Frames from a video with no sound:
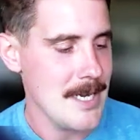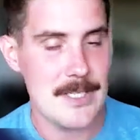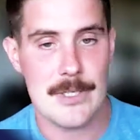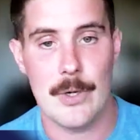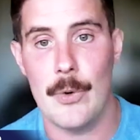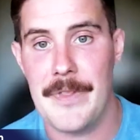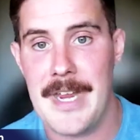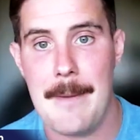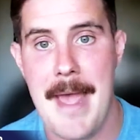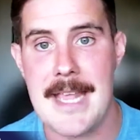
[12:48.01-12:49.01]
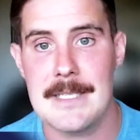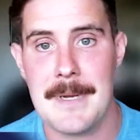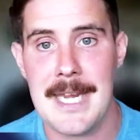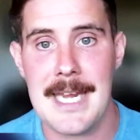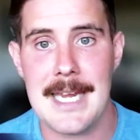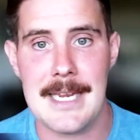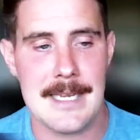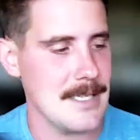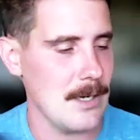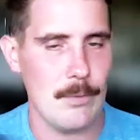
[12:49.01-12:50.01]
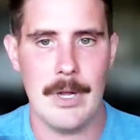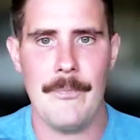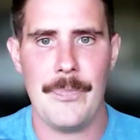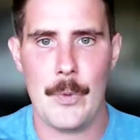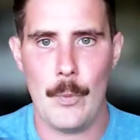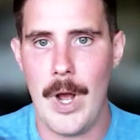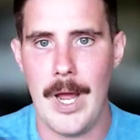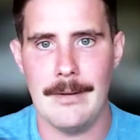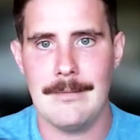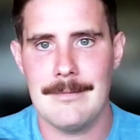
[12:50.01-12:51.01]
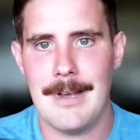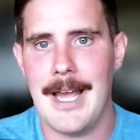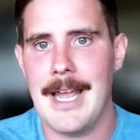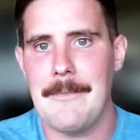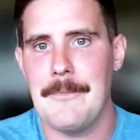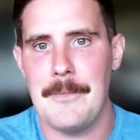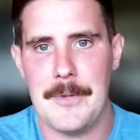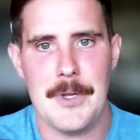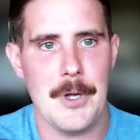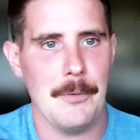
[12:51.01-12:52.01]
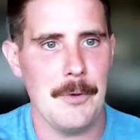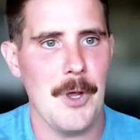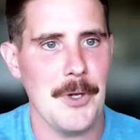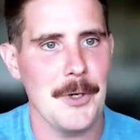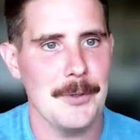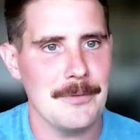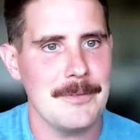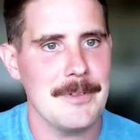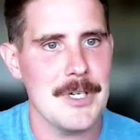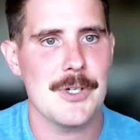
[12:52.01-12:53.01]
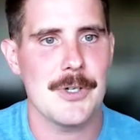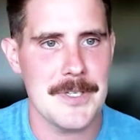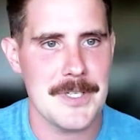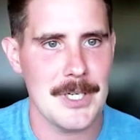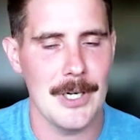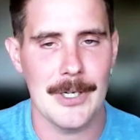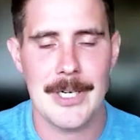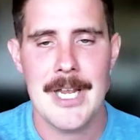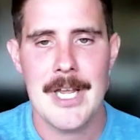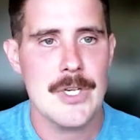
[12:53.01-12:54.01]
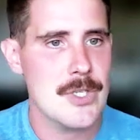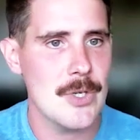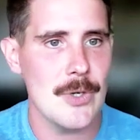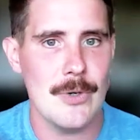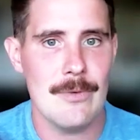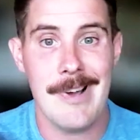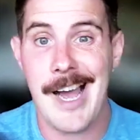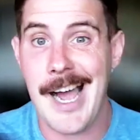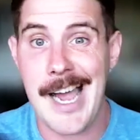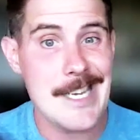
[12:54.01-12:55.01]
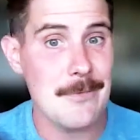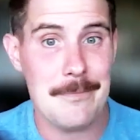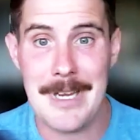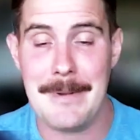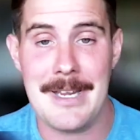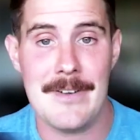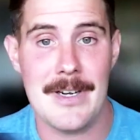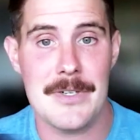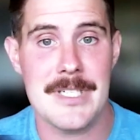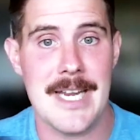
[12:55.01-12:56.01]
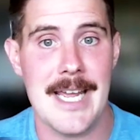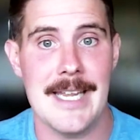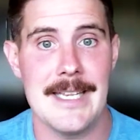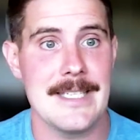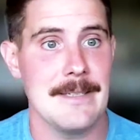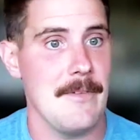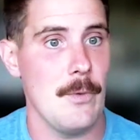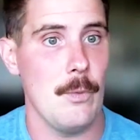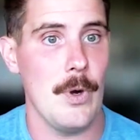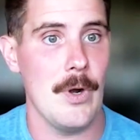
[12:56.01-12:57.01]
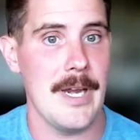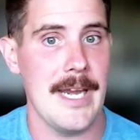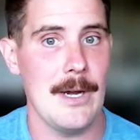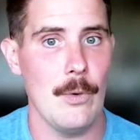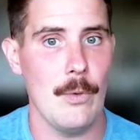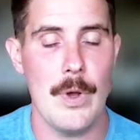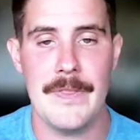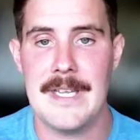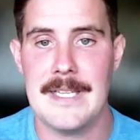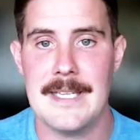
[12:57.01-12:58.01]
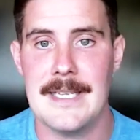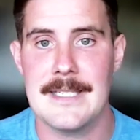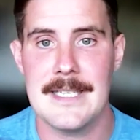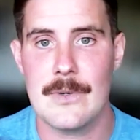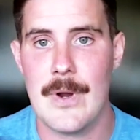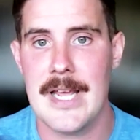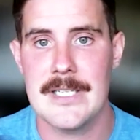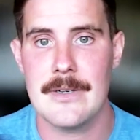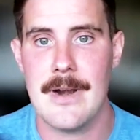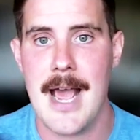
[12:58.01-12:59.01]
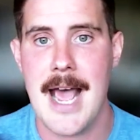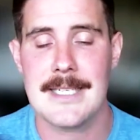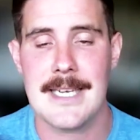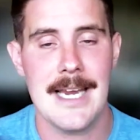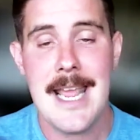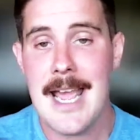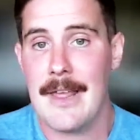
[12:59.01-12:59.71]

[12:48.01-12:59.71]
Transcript: And so the MSP is like, well, one, I'm, not your insurance clerk. Two, I don't maybe even understand some of the wording or what these questions are asking.